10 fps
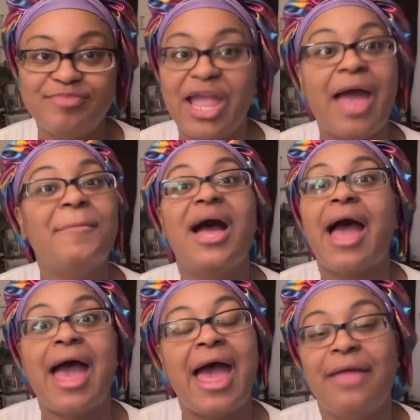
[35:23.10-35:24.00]
I
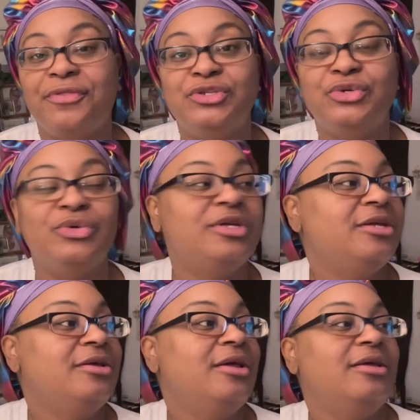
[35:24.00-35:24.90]
might have to do it.
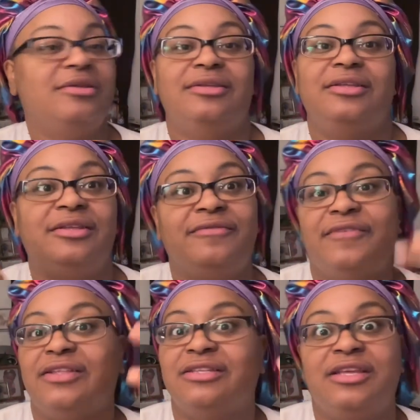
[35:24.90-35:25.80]

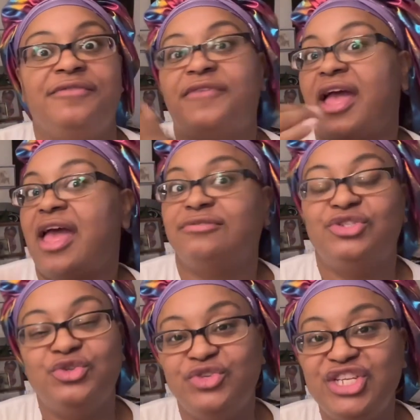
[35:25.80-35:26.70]
If I have to
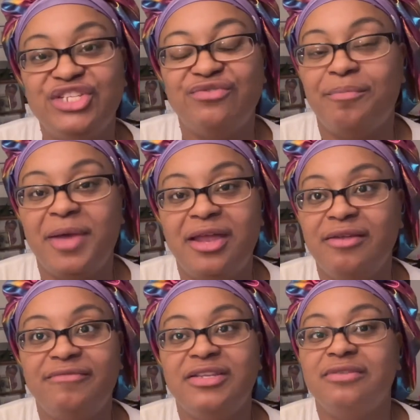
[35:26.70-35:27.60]
do these
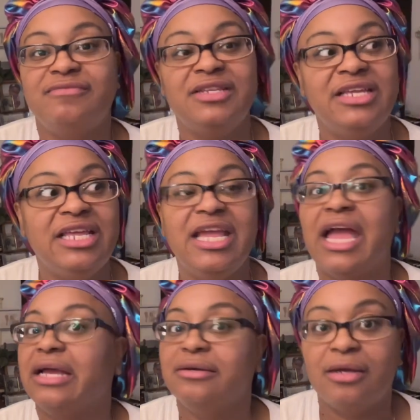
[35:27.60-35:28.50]
repetitively,
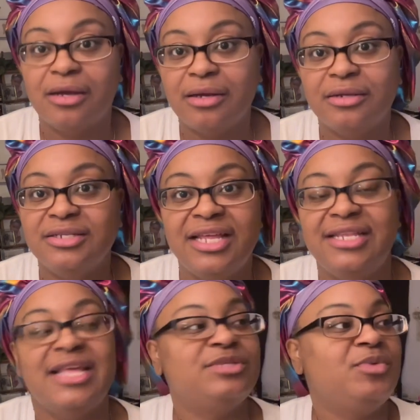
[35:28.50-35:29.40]

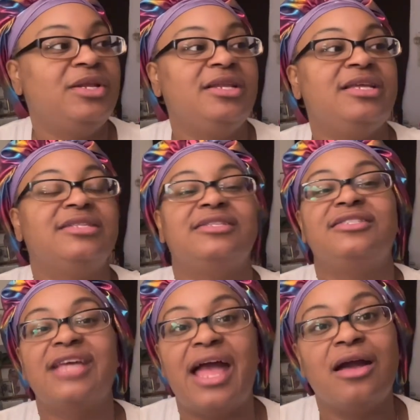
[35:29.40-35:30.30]
then that's what it is
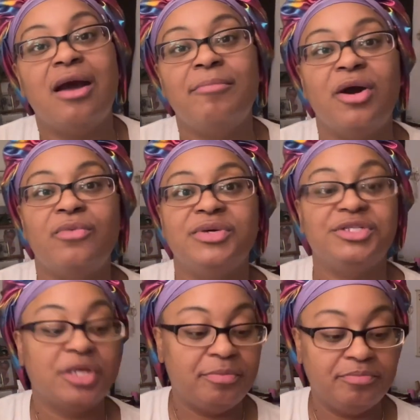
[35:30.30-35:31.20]
until I come up with
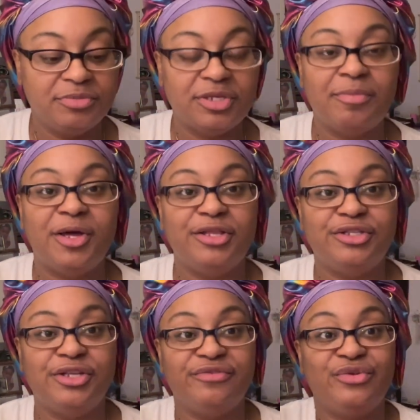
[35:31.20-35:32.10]
some some other
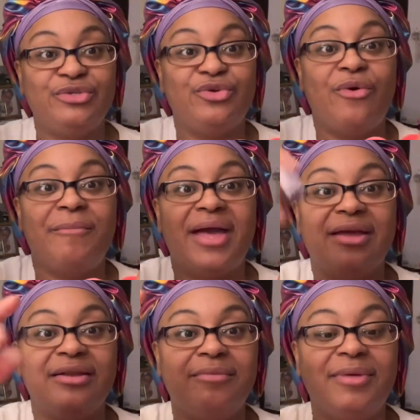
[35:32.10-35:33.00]
stuff. So it's going back
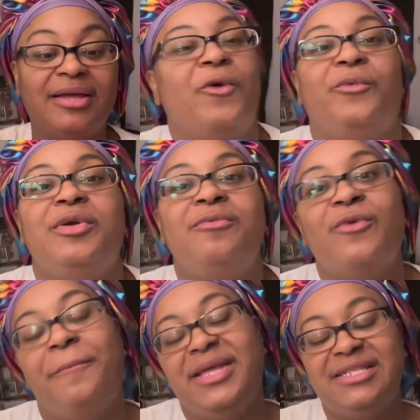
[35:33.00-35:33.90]
anyway. We
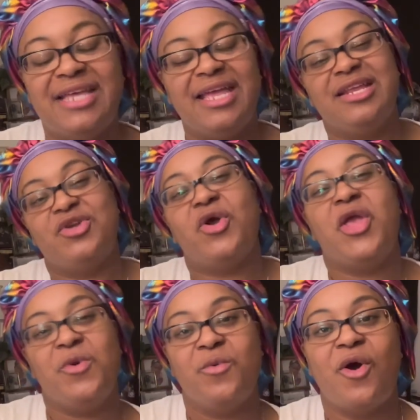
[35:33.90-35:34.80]
will be taking
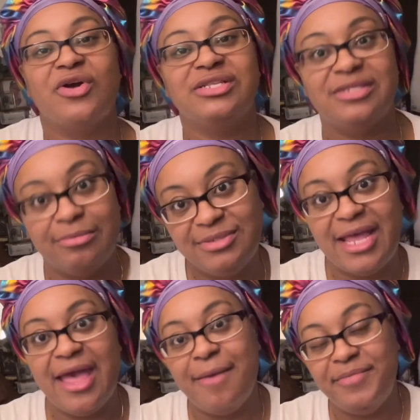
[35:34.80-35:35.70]
a walk
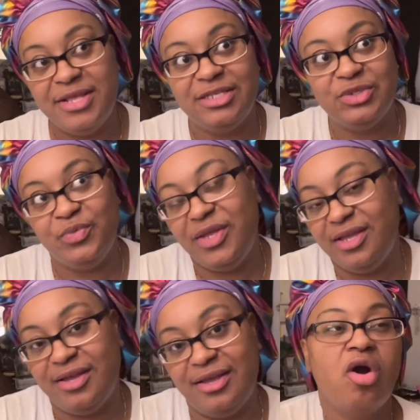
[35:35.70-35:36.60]
sometime this
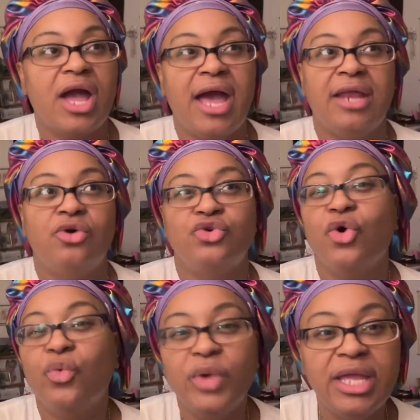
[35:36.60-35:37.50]
week. I don't
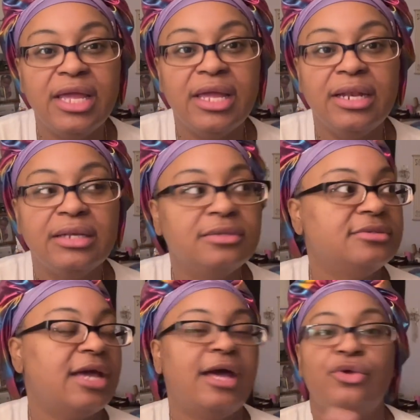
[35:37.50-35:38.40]
know when,
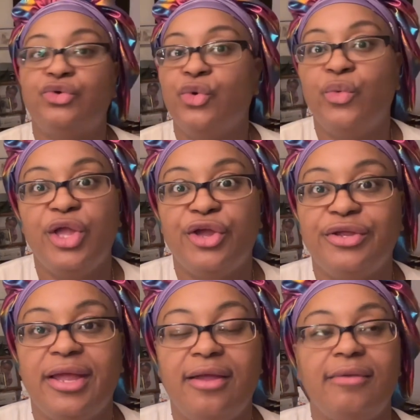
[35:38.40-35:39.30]
I don't know where
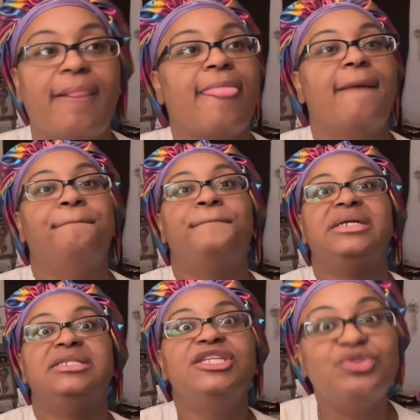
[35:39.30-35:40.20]
yet.
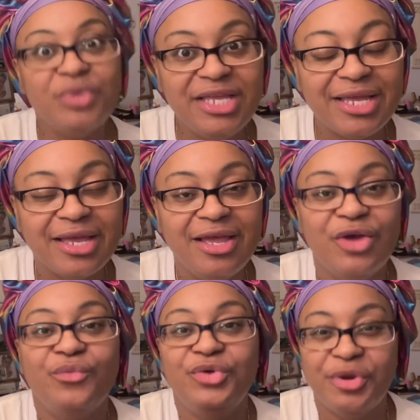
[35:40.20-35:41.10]
But this week
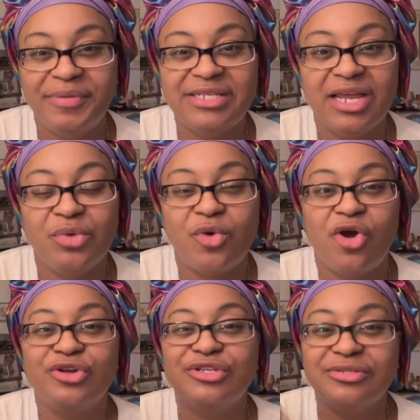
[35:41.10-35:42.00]
you're going to be taking a
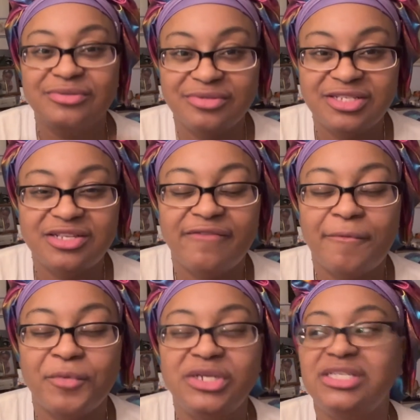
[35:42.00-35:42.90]
walk.
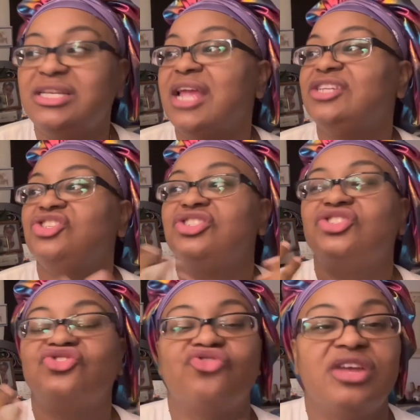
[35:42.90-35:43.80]

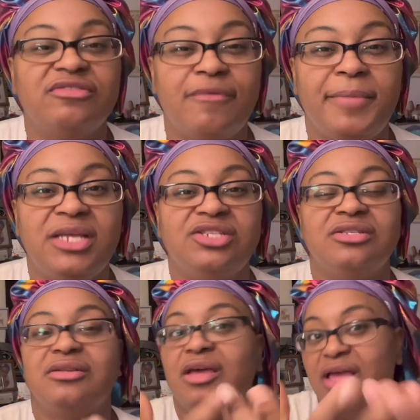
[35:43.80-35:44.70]
Self-appreciation,
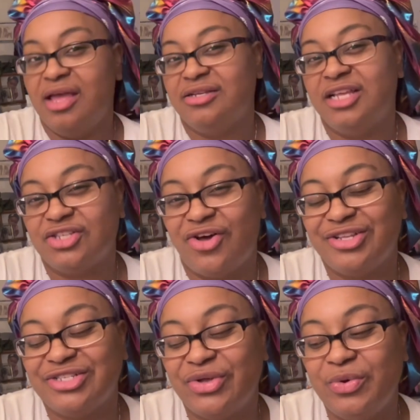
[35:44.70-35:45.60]
transformation. That's
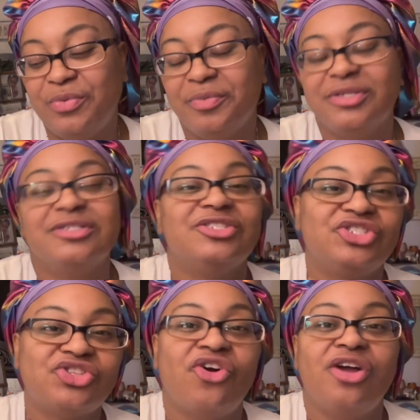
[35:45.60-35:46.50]
also the
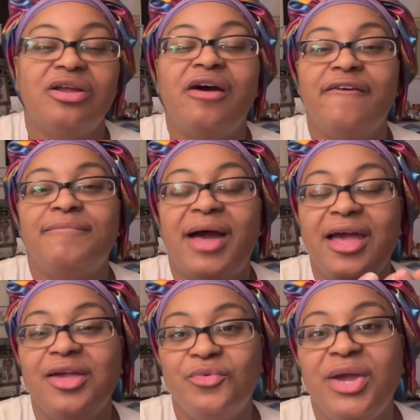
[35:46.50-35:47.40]
start of
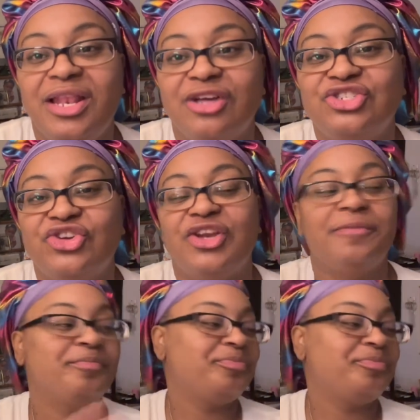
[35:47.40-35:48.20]
my weight loss journey.